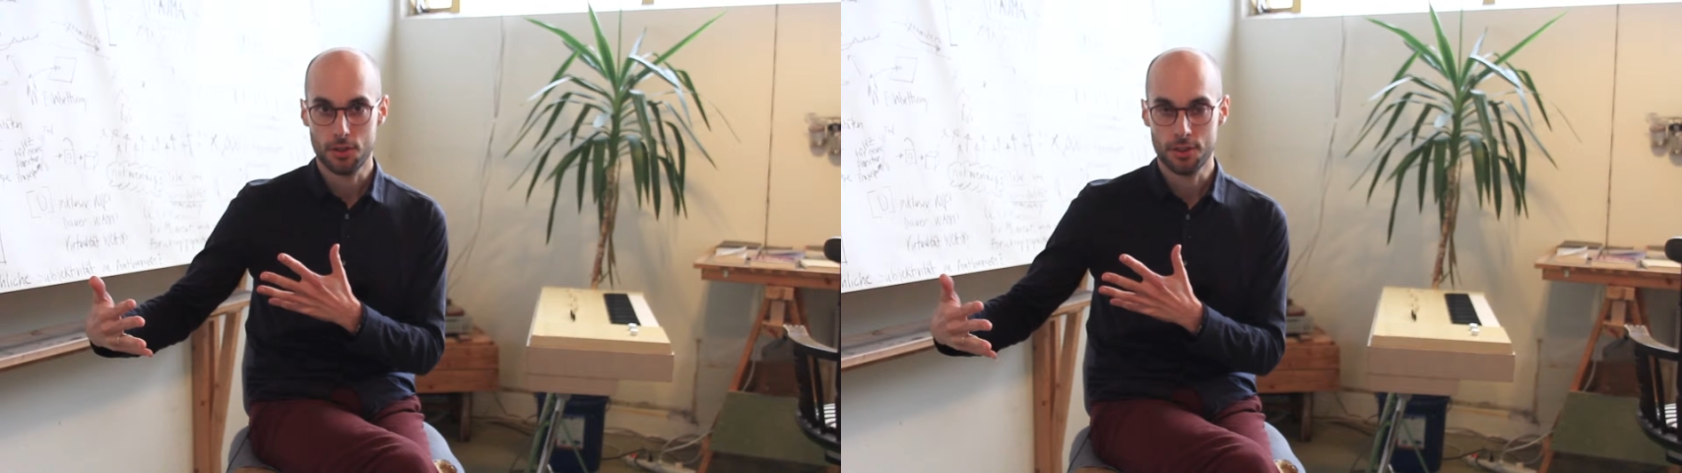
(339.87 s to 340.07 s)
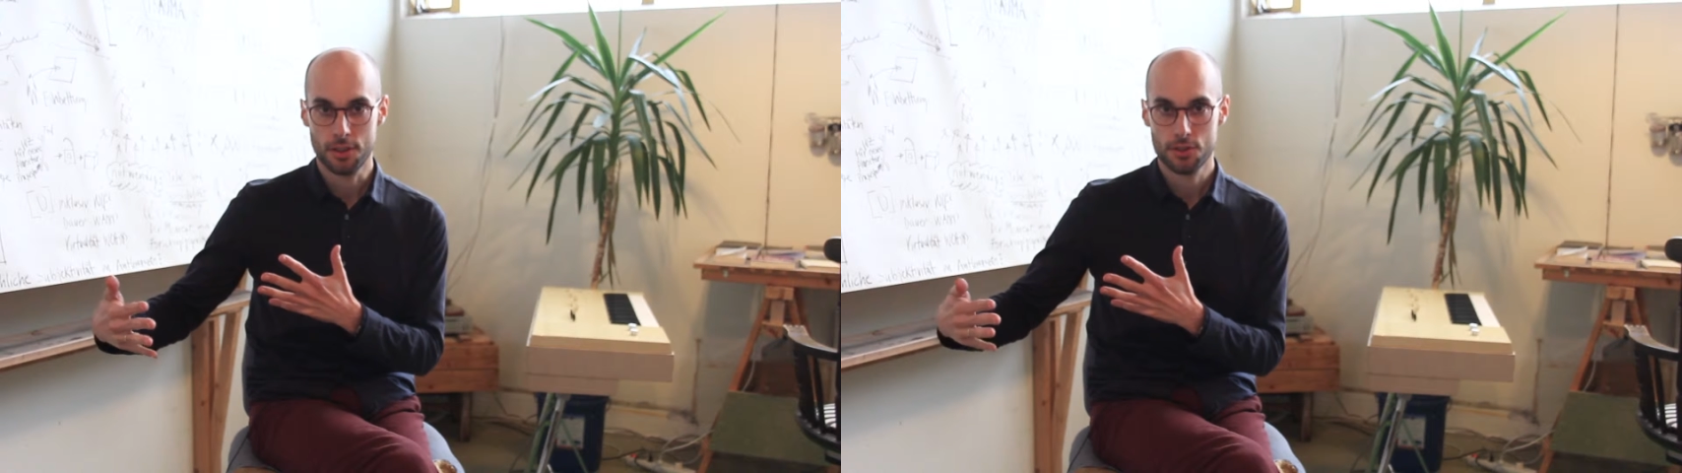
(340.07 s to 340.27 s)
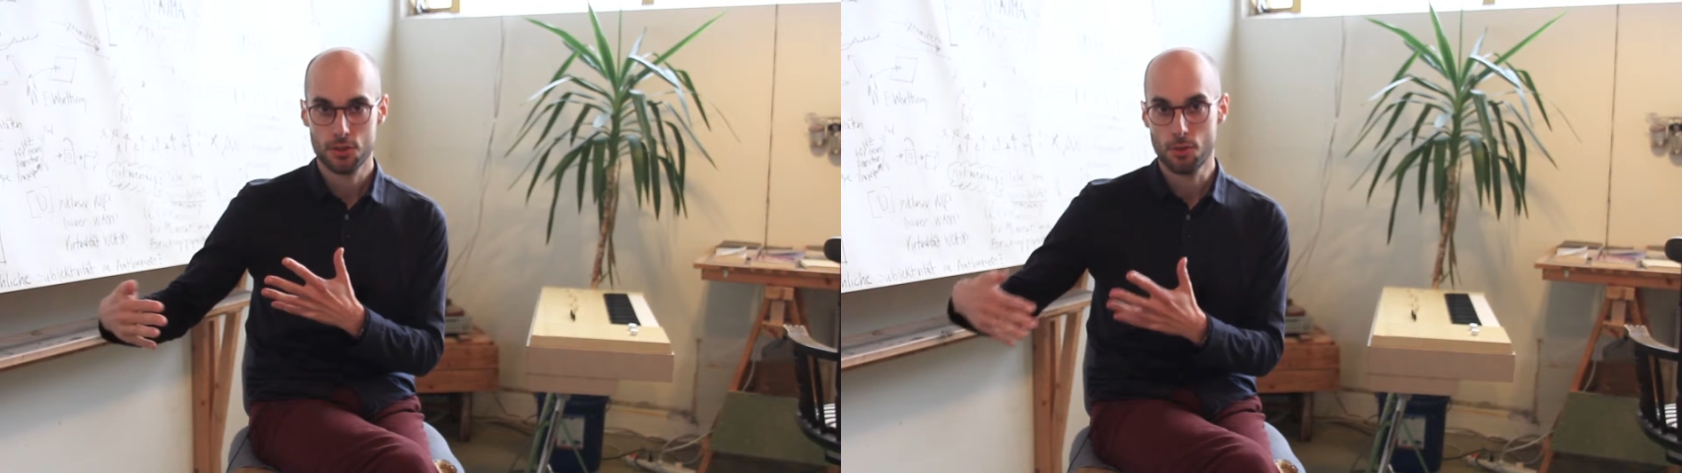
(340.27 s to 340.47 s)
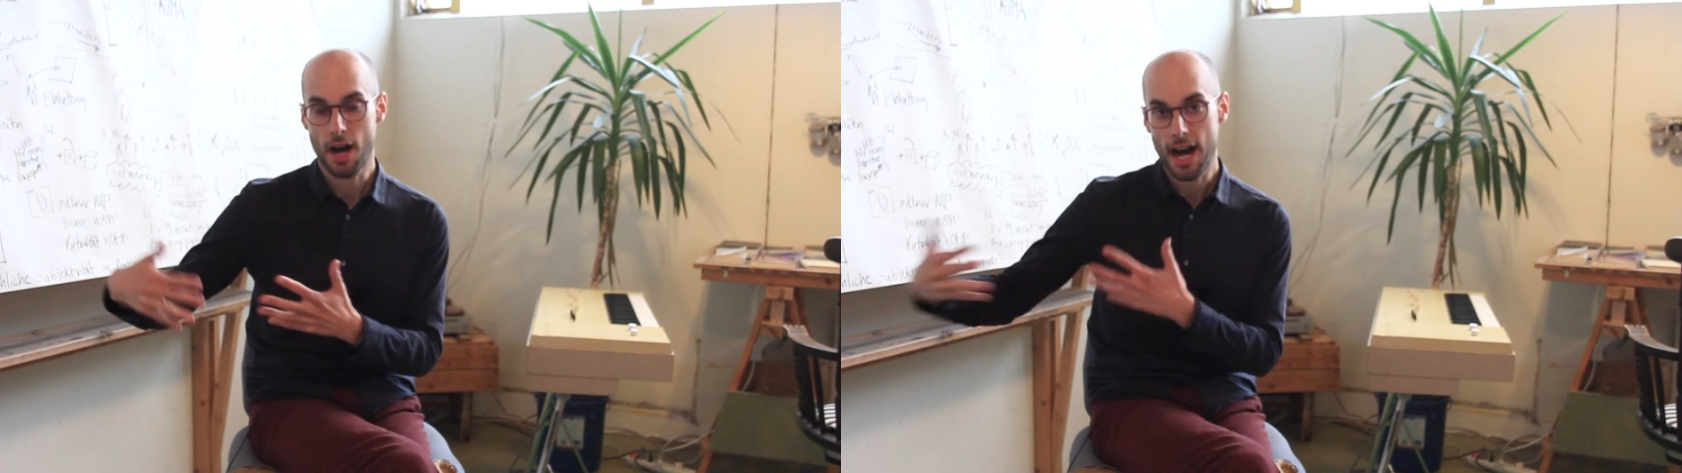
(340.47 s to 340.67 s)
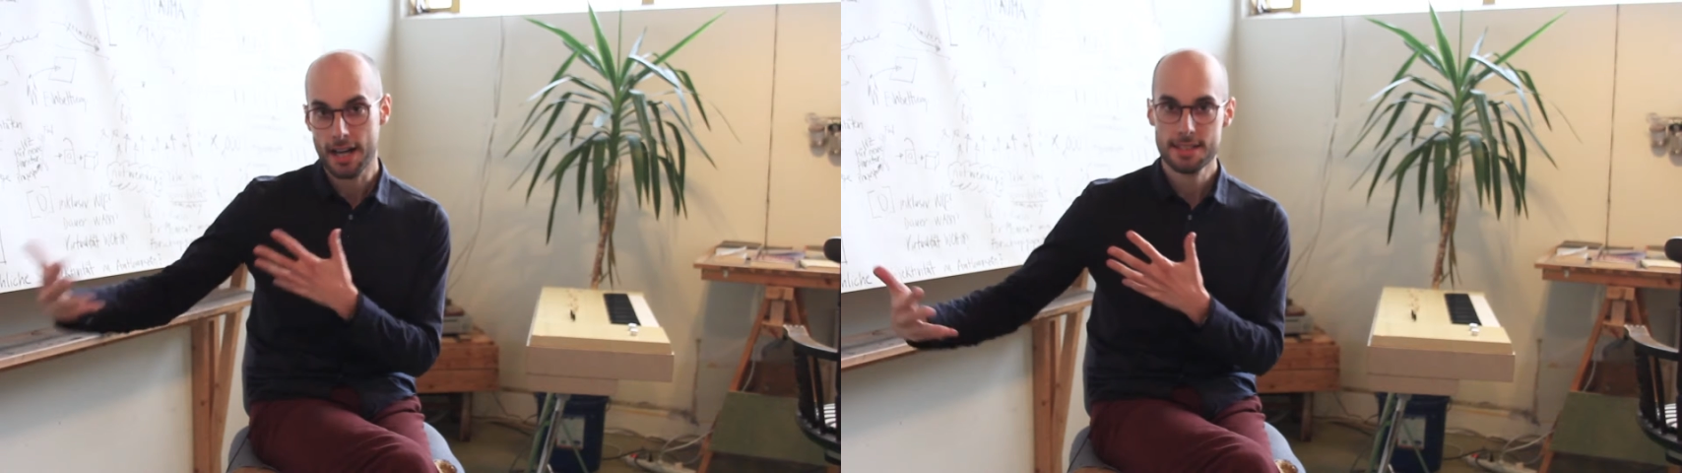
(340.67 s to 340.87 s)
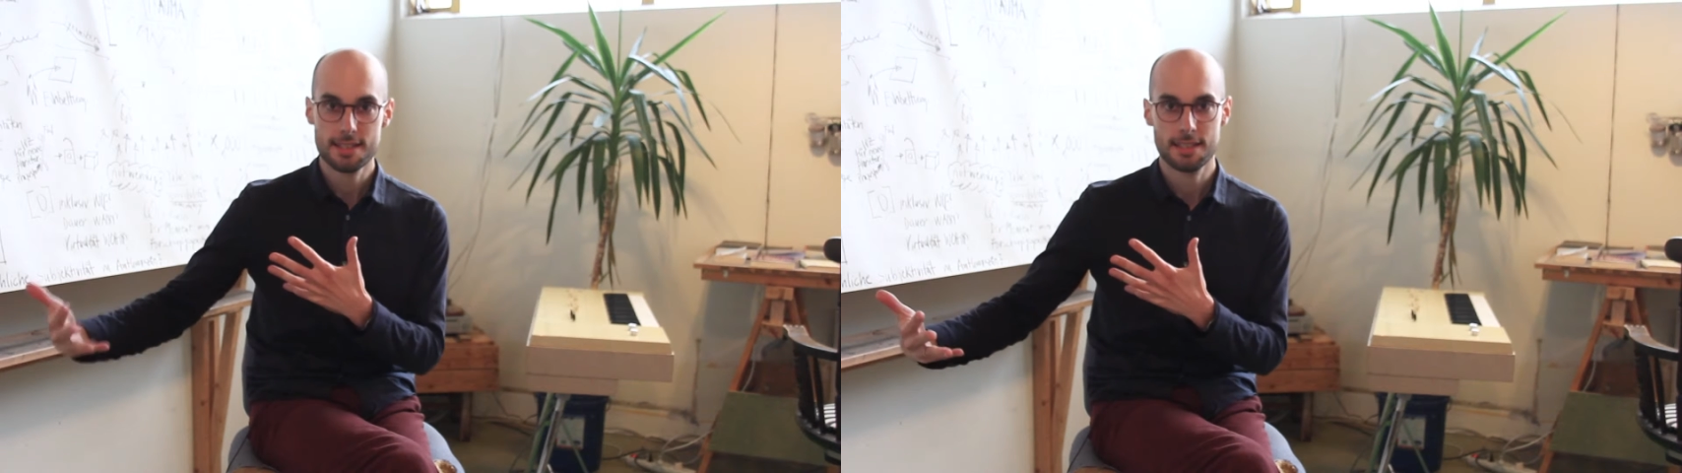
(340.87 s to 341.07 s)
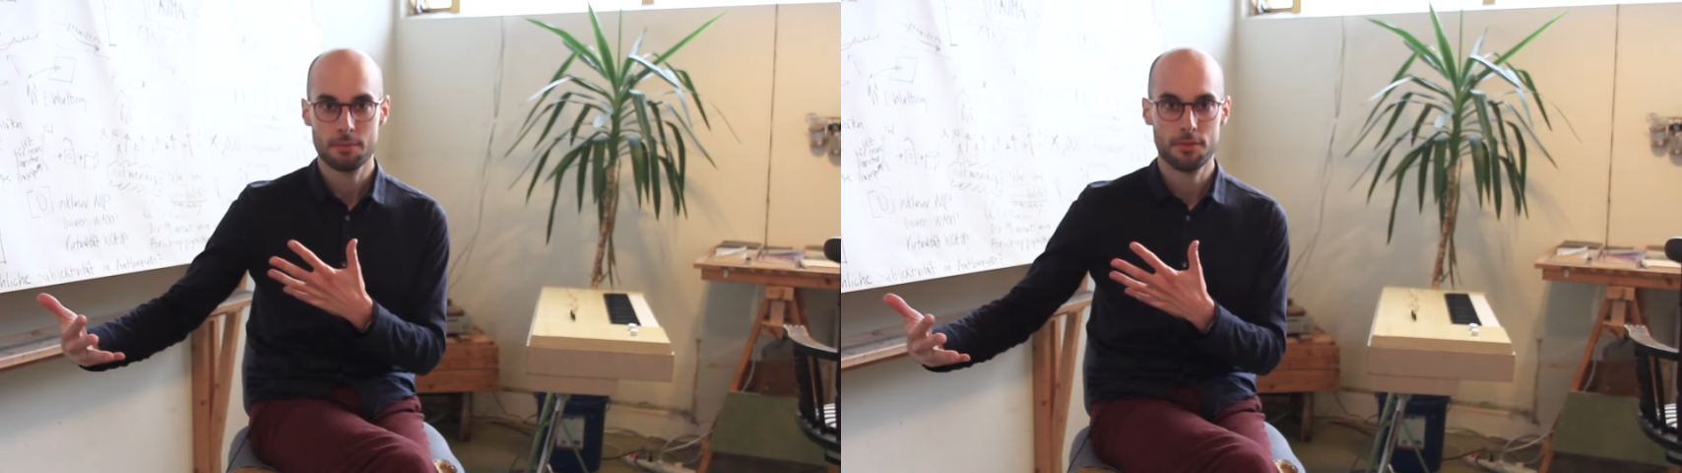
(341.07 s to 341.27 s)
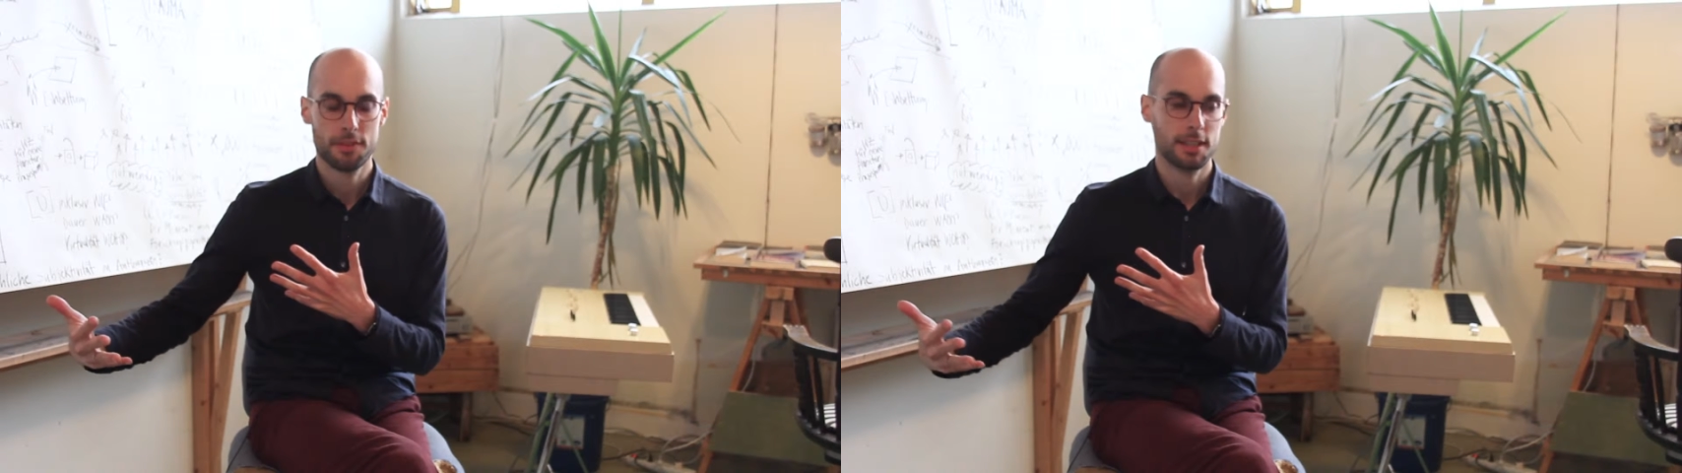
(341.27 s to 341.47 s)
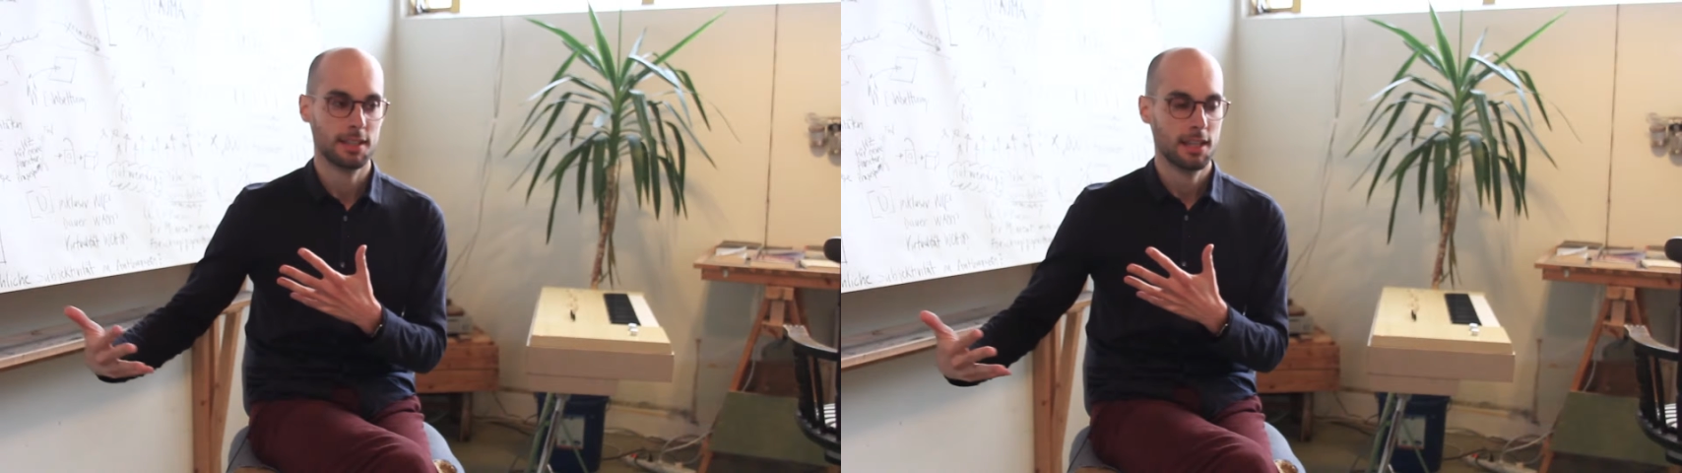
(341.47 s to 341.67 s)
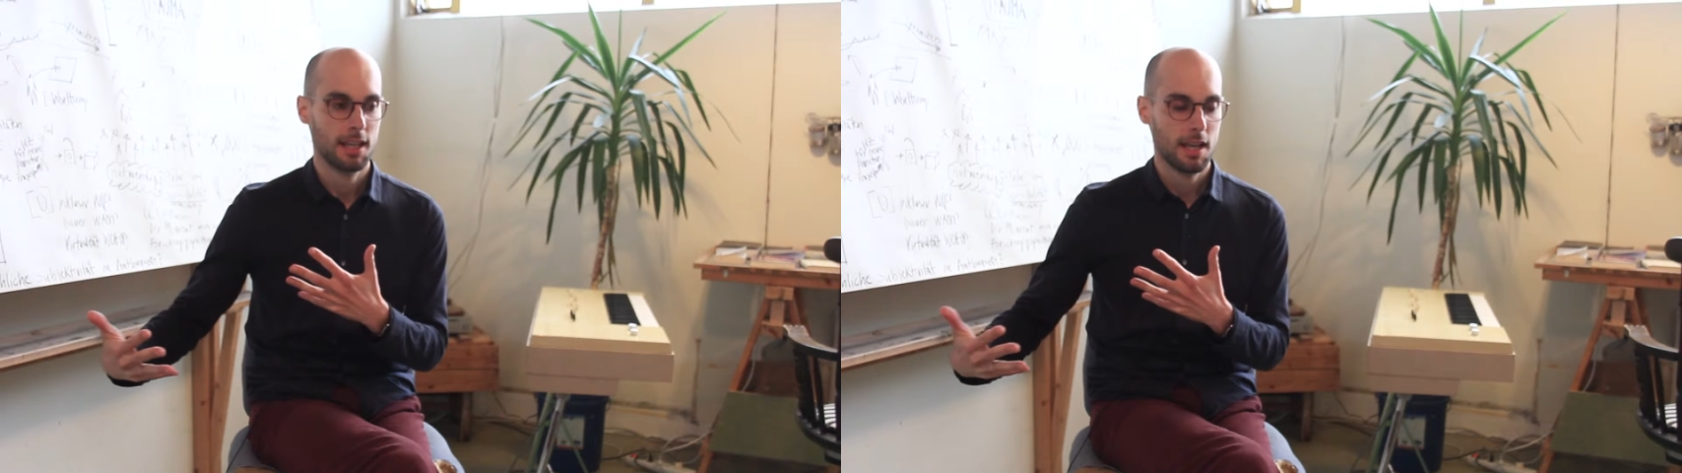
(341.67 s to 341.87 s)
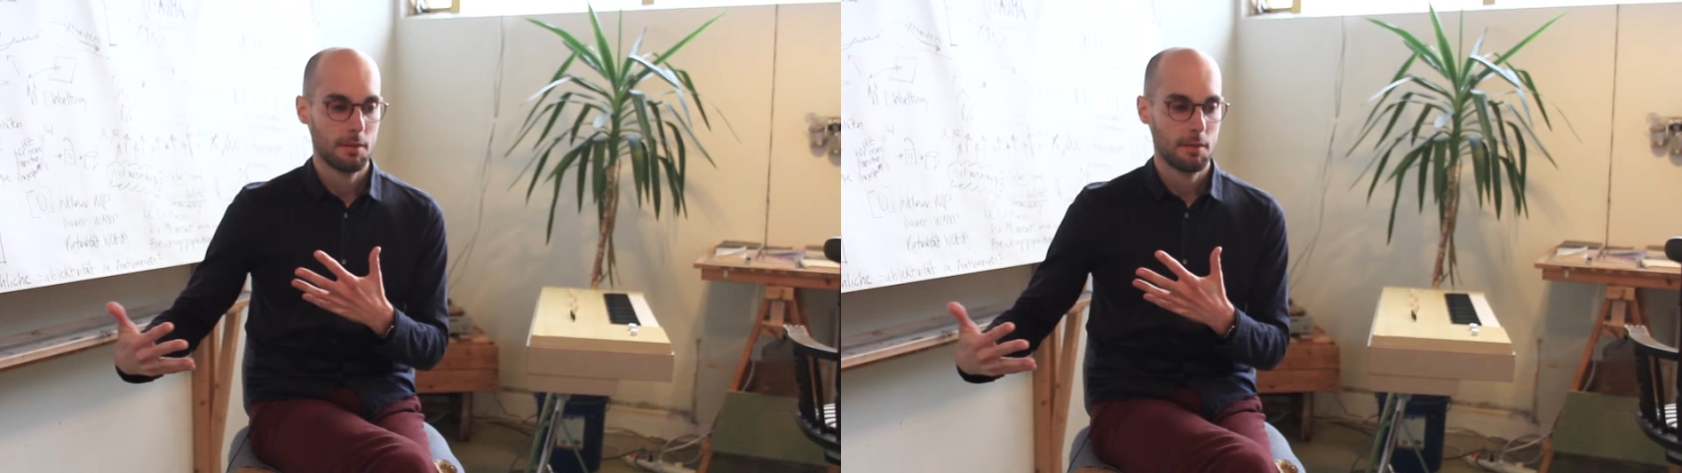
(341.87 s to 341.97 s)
or not to hide something,